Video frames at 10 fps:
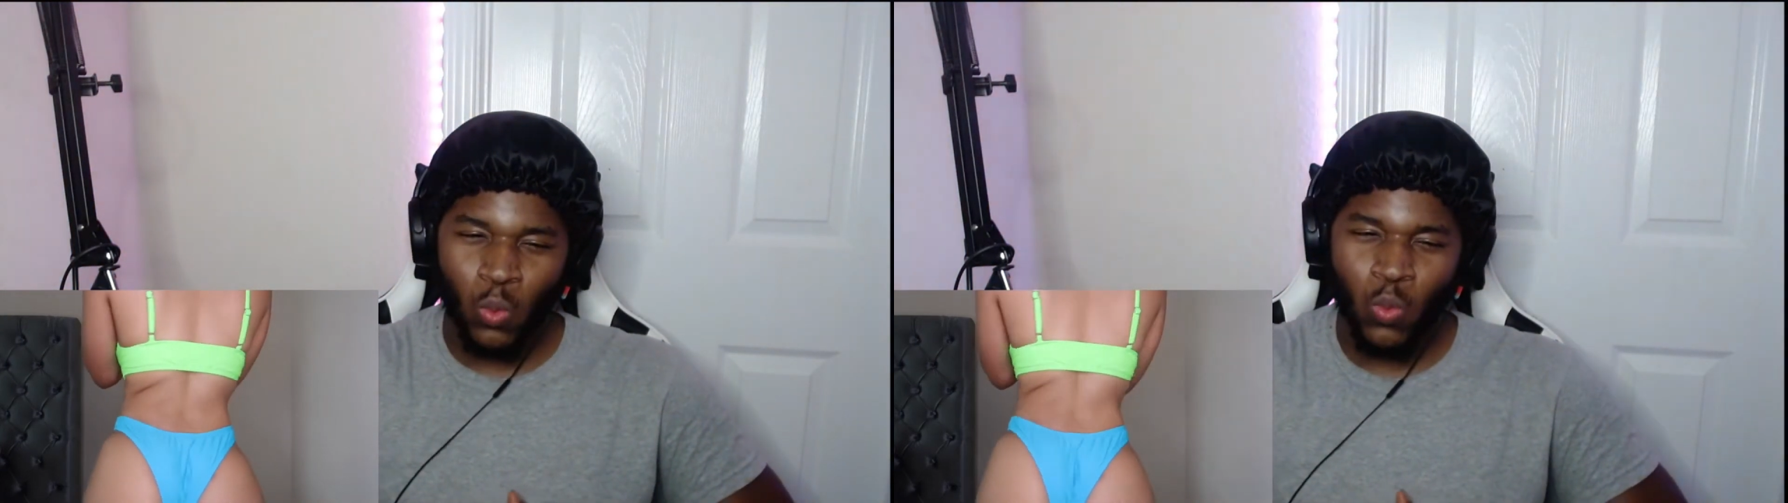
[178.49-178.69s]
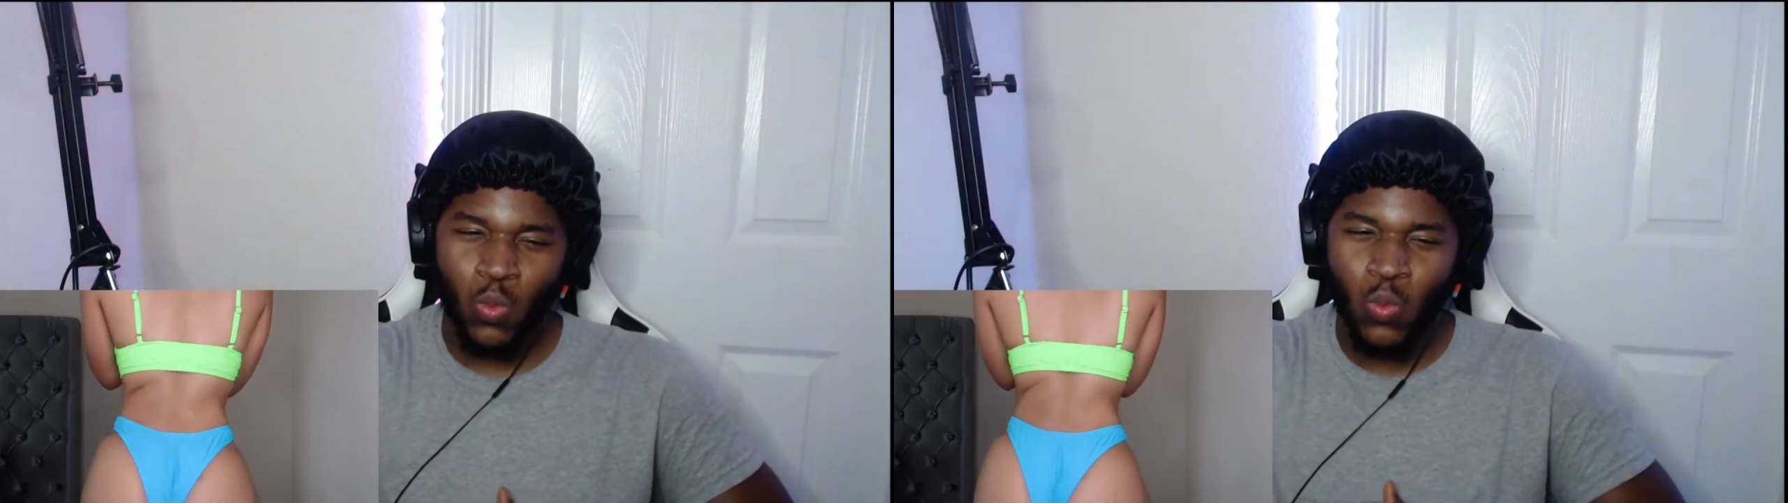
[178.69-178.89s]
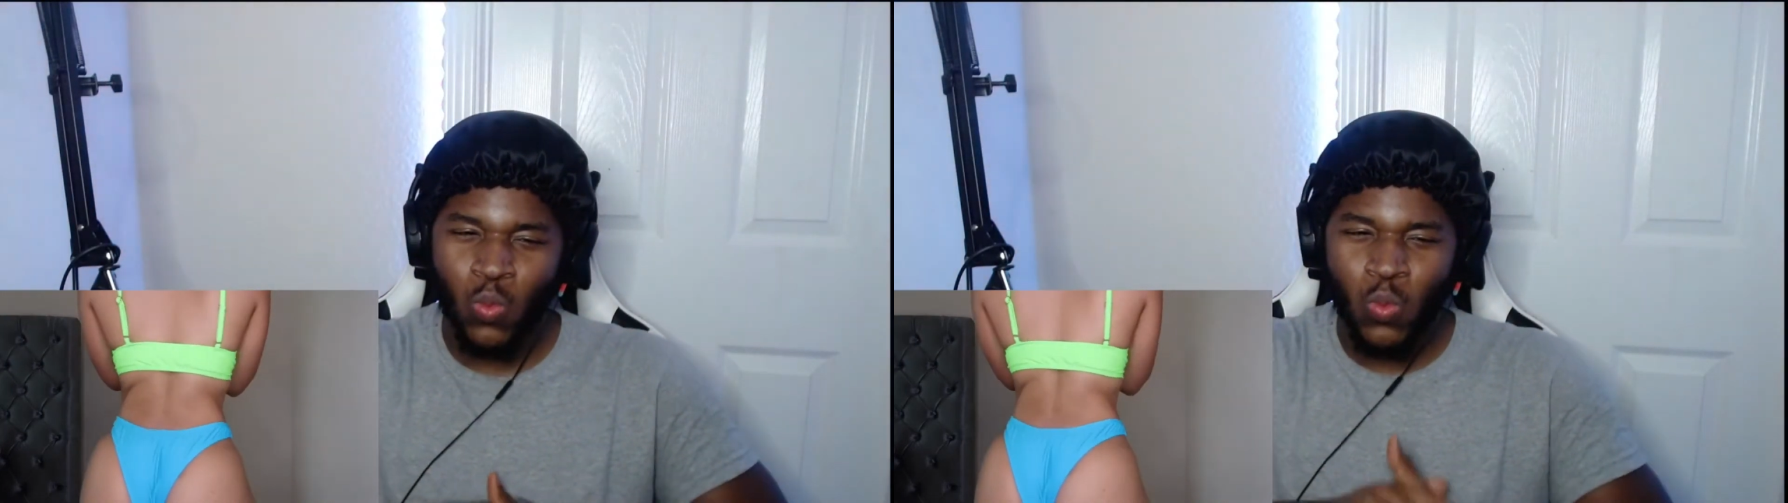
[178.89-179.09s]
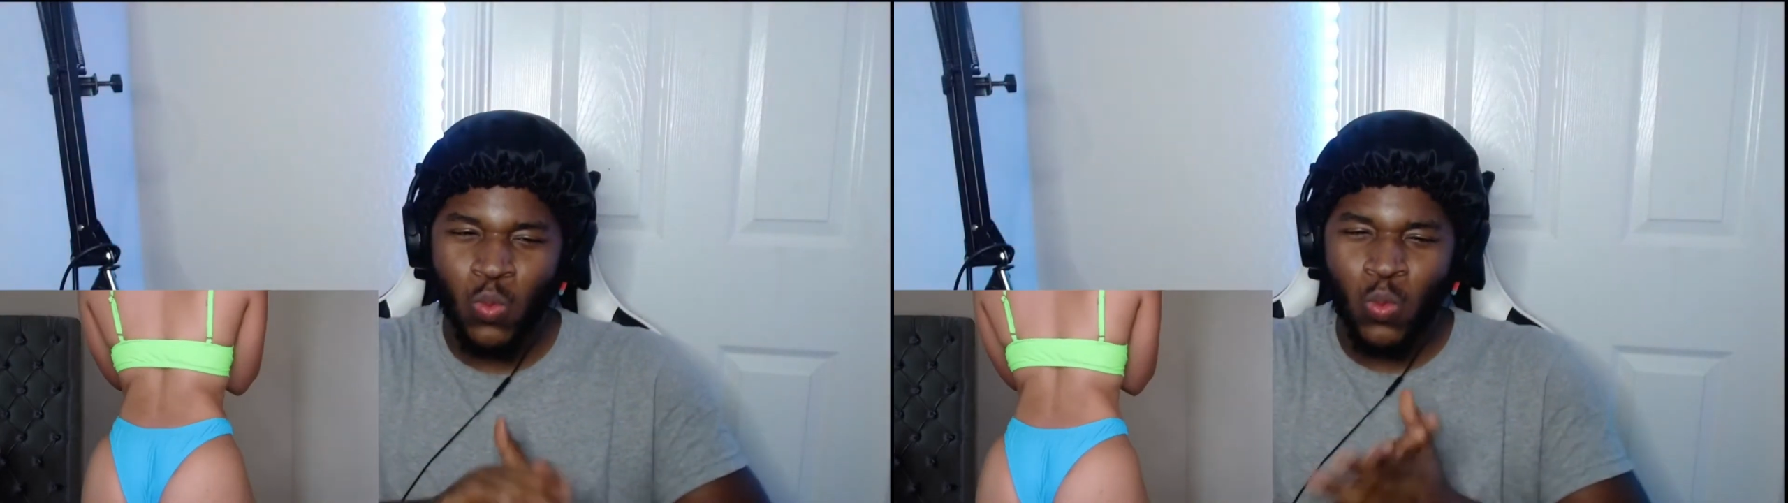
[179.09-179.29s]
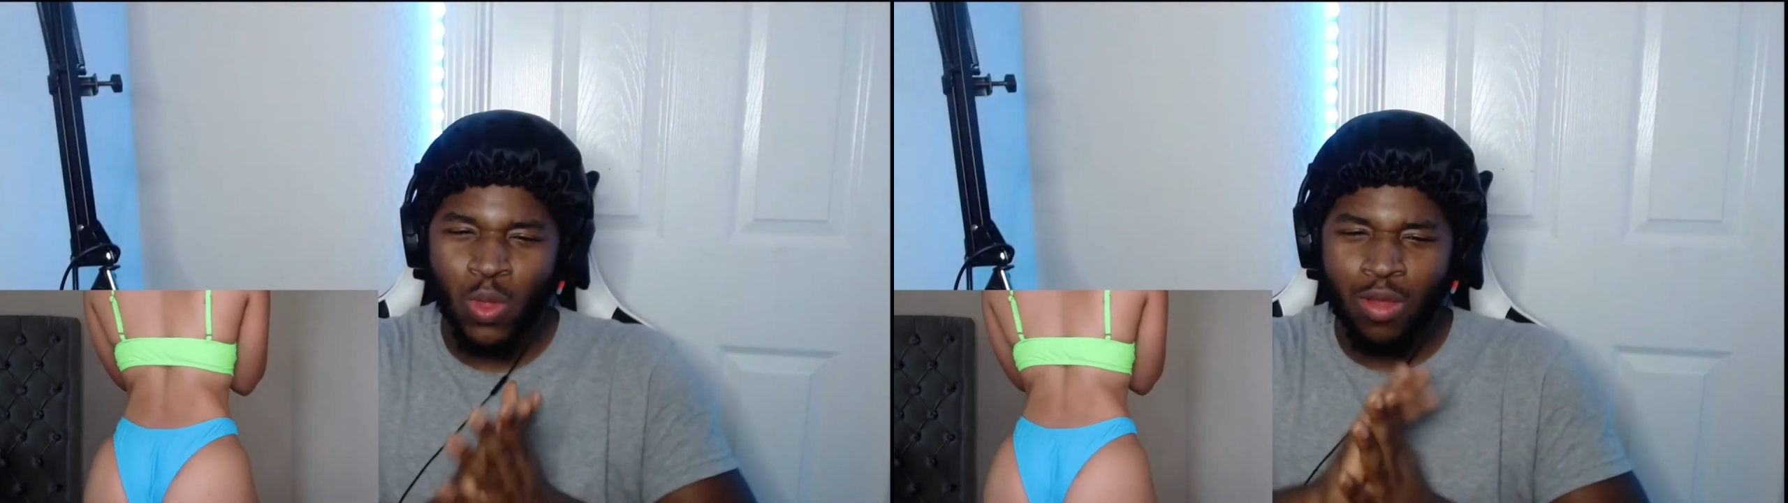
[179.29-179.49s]
And I also
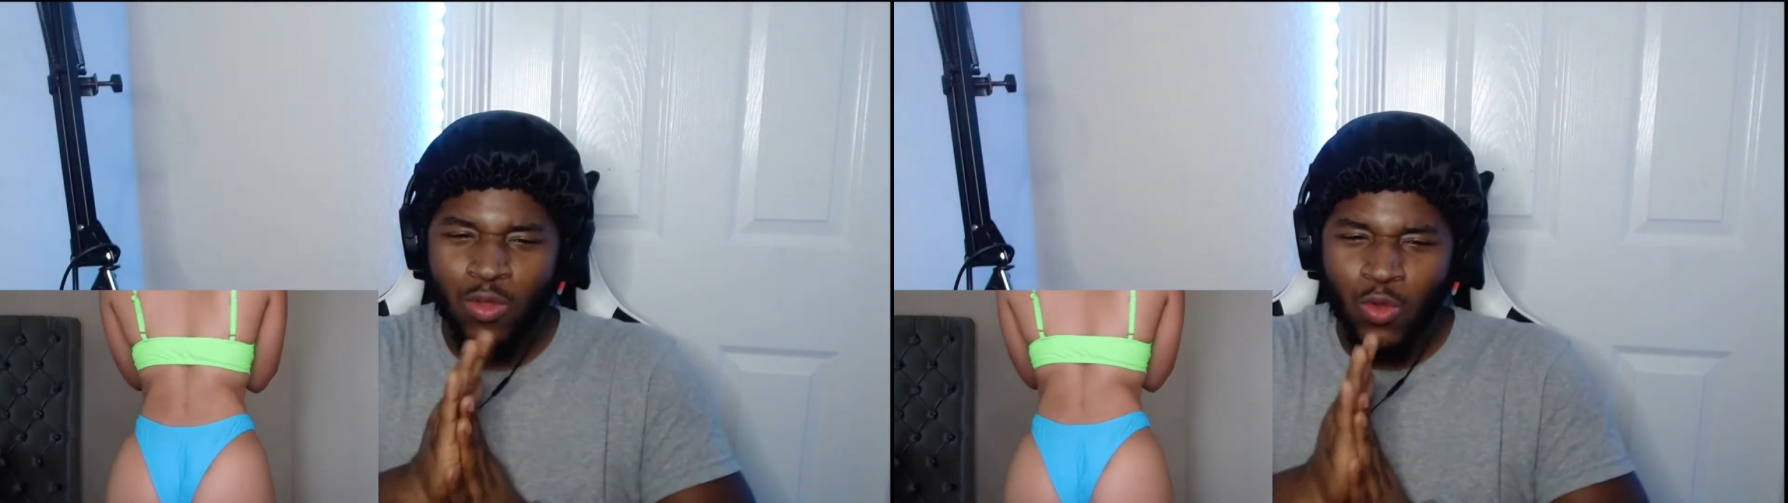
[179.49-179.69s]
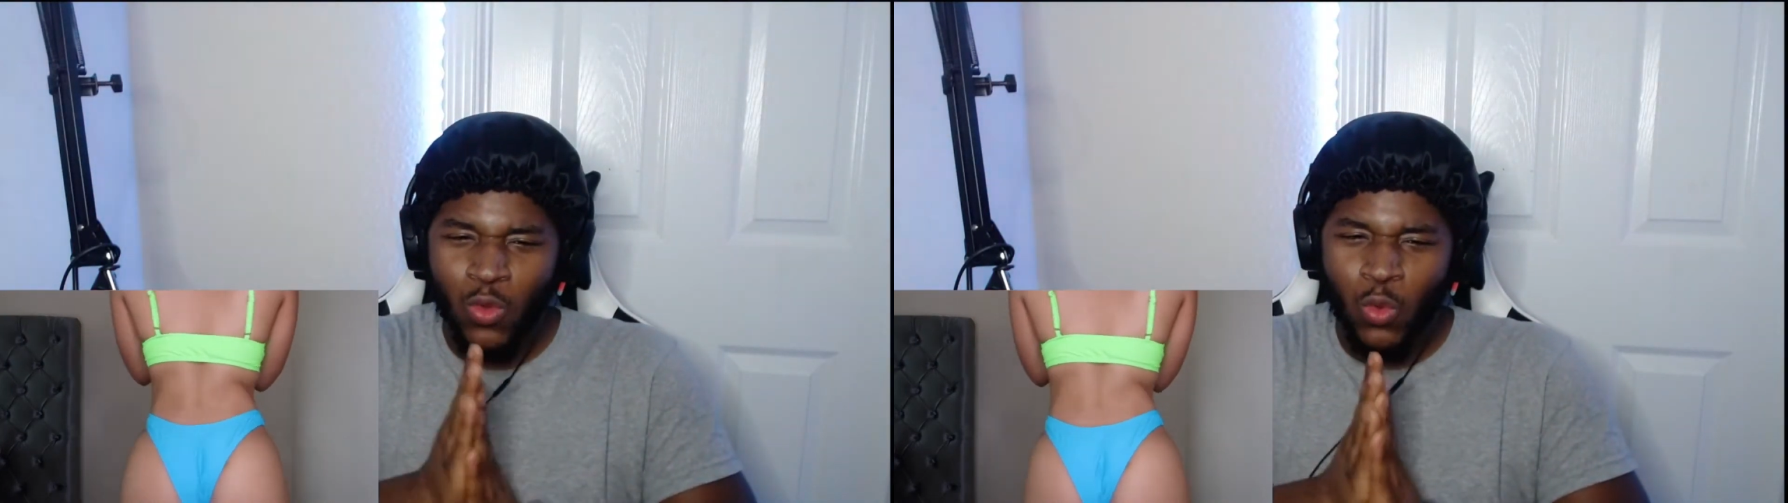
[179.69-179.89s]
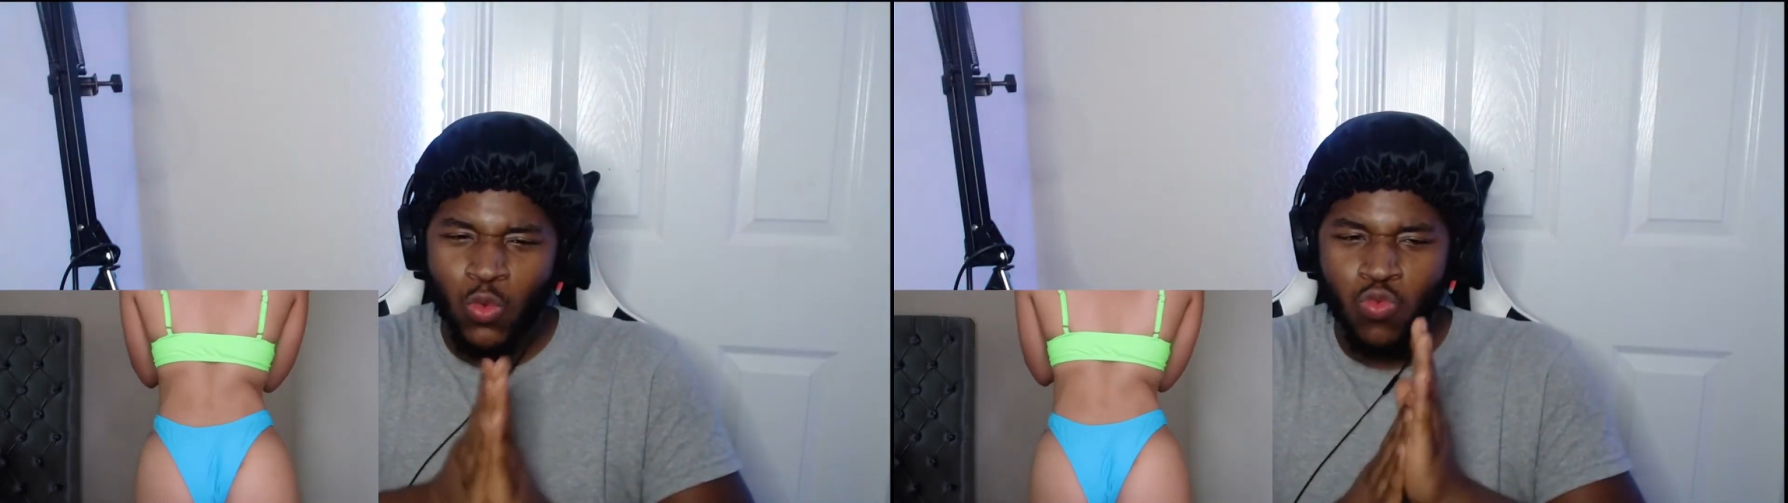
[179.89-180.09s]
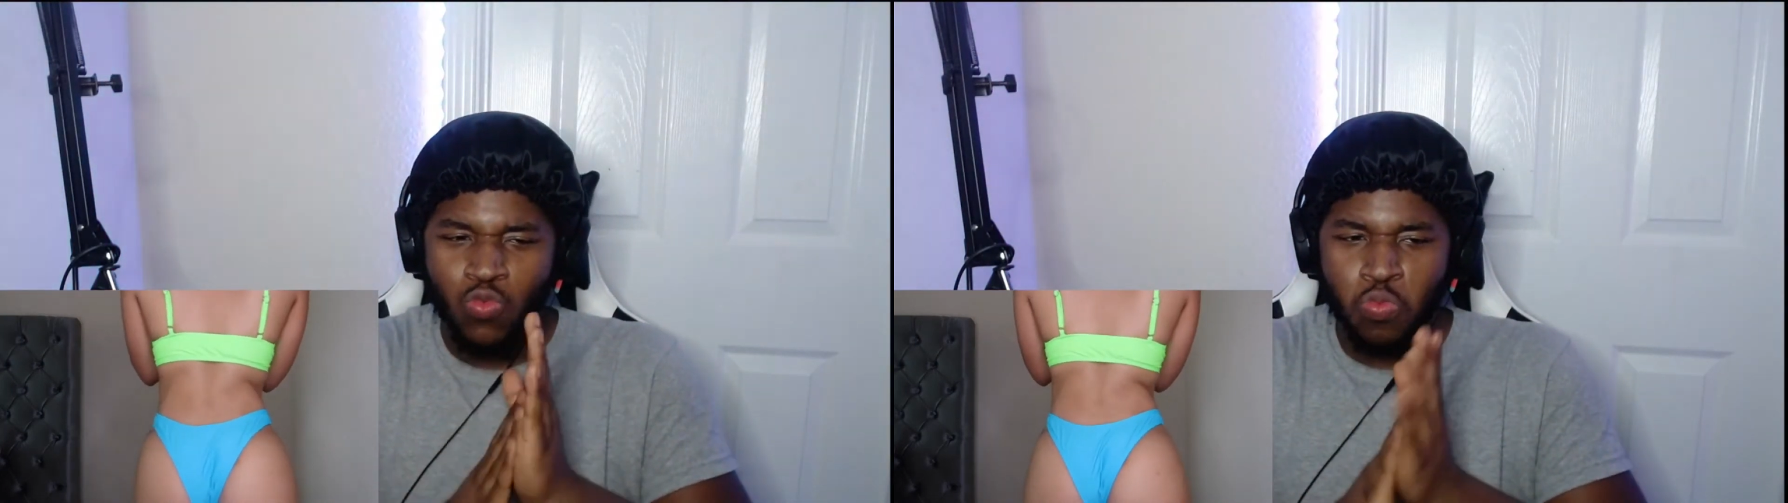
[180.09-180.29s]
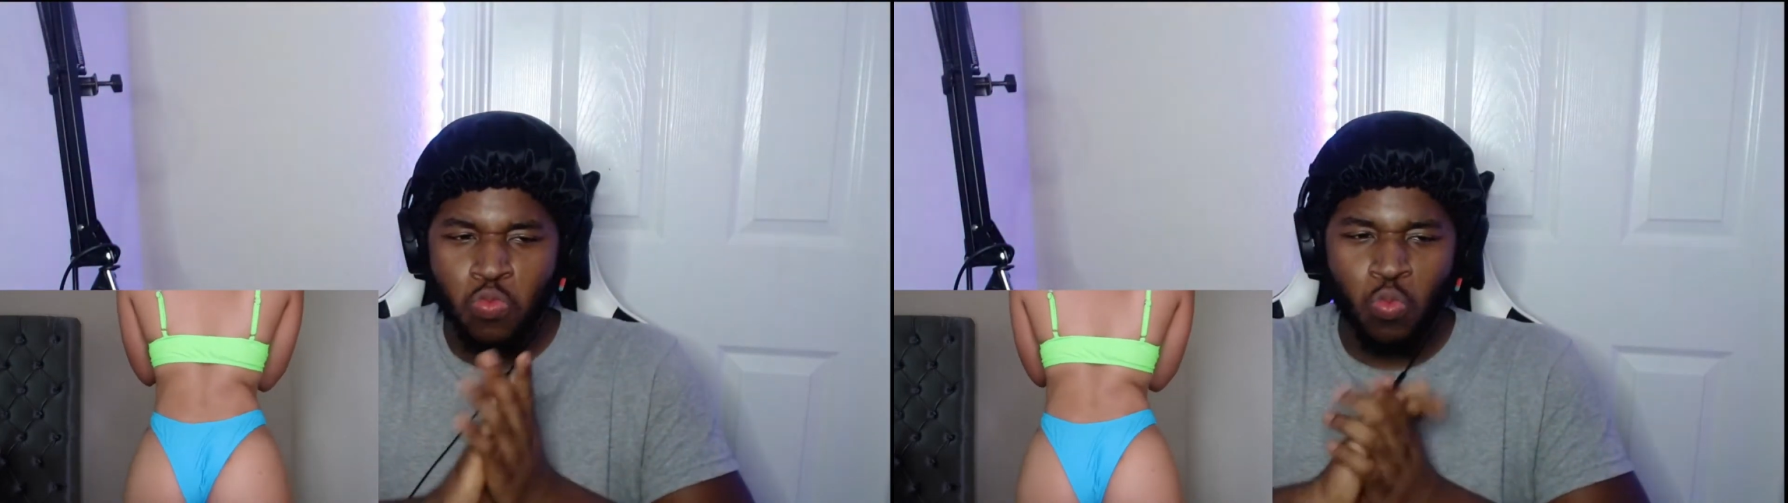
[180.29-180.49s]
really, really love